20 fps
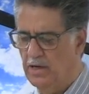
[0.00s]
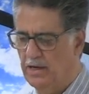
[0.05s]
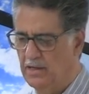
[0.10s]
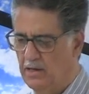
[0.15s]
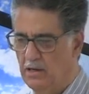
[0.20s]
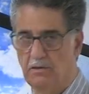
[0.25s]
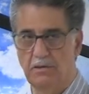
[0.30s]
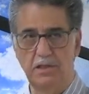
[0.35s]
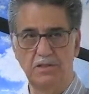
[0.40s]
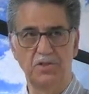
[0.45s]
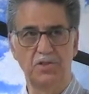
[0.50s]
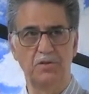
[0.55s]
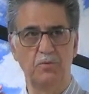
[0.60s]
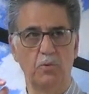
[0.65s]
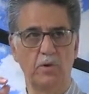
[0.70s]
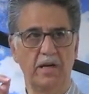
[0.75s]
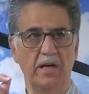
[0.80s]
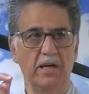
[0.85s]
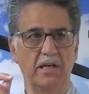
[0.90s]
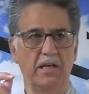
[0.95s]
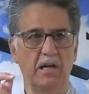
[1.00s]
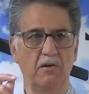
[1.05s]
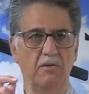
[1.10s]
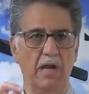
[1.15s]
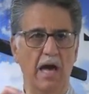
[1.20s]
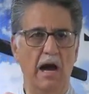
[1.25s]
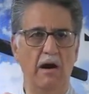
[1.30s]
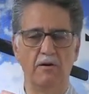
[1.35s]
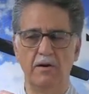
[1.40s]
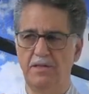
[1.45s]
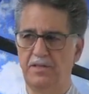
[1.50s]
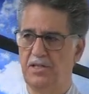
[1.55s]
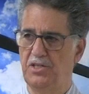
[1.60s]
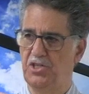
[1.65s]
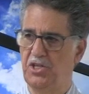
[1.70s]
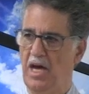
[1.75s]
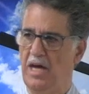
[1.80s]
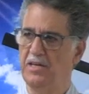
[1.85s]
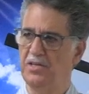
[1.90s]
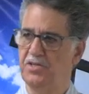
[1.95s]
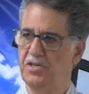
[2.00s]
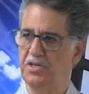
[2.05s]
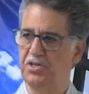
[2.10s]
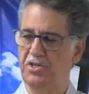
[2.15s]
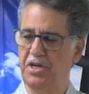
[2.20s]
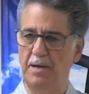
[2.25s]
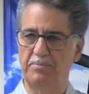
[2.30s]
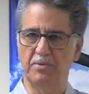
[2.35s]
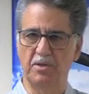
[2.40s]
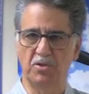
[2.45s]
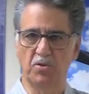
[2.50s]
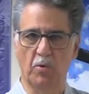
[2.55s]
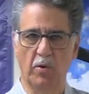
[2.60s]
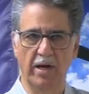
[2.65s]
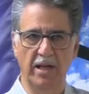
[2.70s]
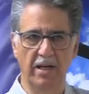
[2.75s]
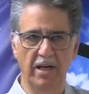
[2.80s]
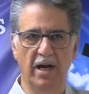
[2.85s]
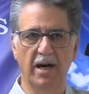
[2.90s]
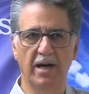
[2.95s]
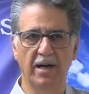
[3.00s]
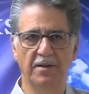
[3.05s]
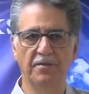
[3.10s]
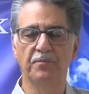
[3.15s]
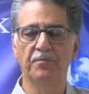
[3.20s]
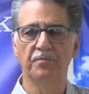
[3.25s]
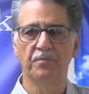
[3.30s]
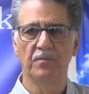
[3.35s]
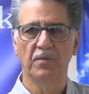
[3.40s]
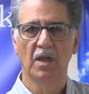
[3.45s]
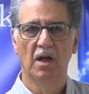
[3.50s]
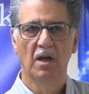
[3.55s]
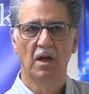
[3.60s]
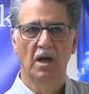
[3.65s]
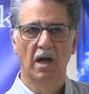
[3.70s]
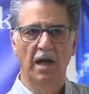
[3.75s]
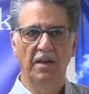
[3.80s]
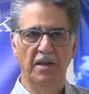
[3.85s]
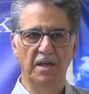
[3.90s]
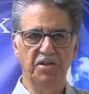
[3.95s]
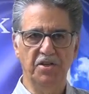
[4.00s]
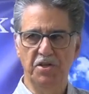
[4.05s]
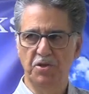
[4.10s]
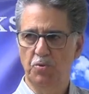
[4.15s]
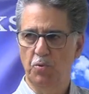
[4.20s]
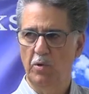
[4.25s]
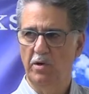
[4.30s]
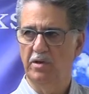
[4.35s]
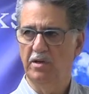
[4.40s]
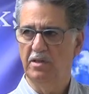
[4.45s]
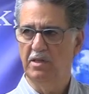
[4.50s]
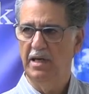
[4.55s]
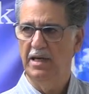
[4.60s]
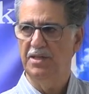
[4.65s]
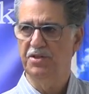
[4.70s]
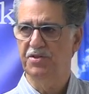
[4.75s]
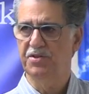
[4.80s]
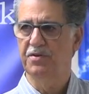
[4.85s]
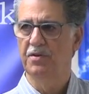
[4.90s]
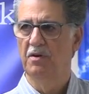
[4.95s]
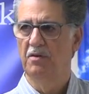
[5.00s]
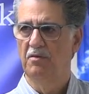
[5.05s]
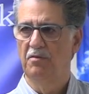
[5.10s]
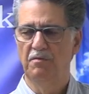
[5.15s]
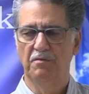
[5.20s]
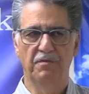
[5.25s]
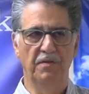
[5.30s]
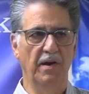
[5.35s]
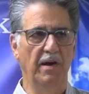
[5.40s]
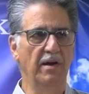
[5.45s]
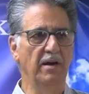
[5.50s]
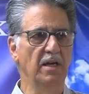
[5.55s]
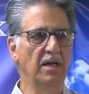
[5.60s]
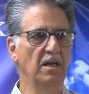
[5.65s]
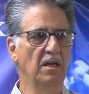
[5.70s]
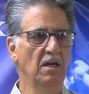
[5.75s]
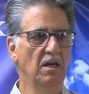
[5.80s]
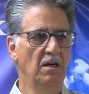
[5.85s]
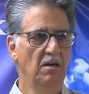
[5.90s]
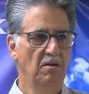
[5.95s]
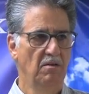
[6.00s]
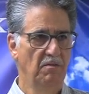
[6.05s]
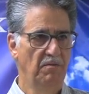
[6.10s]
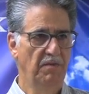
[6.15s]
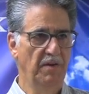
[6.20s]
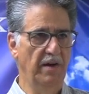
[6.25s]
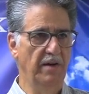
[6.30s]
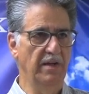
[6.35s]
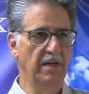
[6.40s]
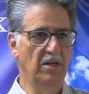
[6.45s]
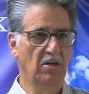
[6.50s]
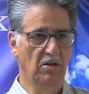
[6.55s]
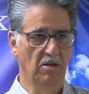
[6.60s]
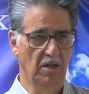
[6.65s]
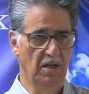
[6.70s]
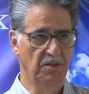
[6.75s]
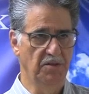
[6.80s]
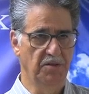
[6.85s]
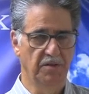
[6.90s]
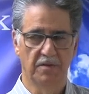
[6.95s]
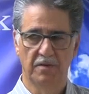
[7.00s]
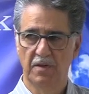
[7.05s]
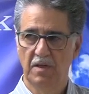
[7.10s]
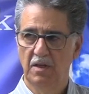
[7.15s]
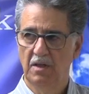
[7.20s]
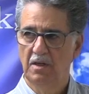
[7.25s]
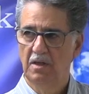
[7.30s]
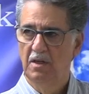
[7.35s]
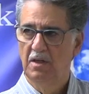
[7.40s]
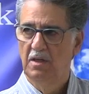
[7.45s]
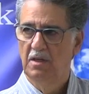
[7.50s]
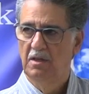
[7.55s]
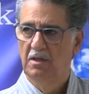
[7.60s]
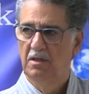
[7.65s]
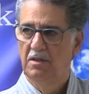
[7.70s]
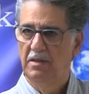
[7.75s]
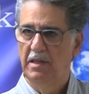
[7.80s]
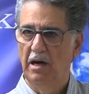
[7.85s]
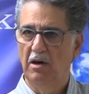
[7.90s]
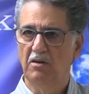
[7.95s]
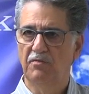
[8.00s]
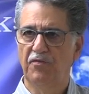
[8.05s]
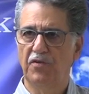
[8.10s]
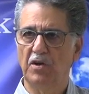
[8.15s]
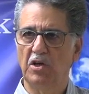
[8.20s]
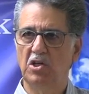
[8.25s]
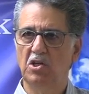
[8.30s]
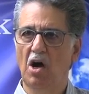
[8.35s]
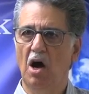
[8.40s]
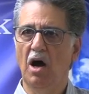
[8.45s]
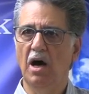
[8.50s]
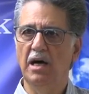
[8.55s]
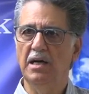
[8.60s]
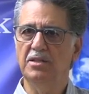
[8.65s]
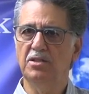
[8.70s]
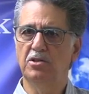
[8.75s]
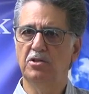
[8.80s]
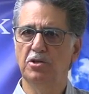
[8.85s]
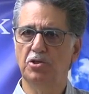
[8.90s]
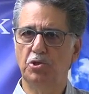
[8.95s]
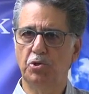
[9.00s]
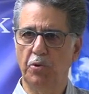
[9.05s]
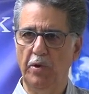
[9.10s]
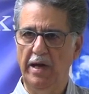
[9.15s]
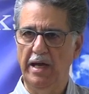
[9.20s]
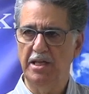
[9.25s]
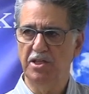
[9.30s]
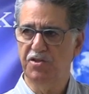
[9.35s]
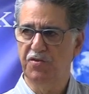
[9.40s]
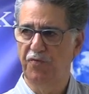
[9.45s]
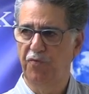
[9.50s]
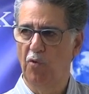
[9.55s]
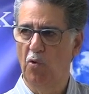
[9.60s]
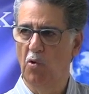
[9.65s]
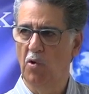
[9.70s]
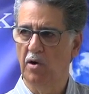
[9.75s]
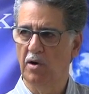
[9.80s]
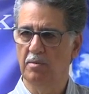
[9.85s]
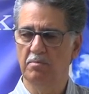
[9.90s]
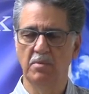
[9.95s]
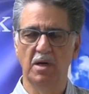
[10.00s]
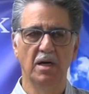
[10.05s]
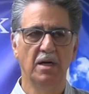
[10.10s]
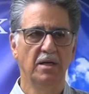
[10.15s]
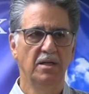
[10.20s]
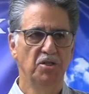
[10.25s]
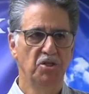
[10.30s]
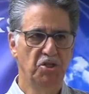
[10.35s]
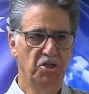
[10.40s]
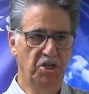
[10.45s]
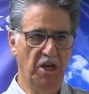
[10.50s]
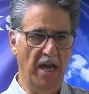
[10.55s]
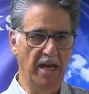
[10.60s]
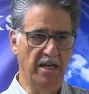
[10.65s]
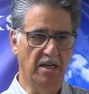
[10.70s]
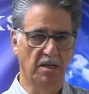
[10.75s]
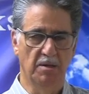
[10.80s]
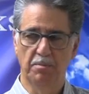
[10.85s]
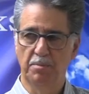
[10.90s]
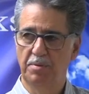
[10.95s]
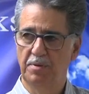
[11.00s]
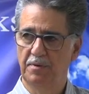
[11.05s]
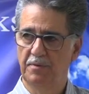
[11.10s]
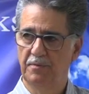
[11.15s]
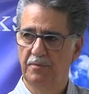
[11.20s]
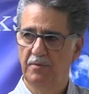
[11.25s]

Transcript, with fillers: we're going to go, into, we're going to go now into Genesis chapter 29. And this is where it gets very, very good. Now, for God to transform Jacob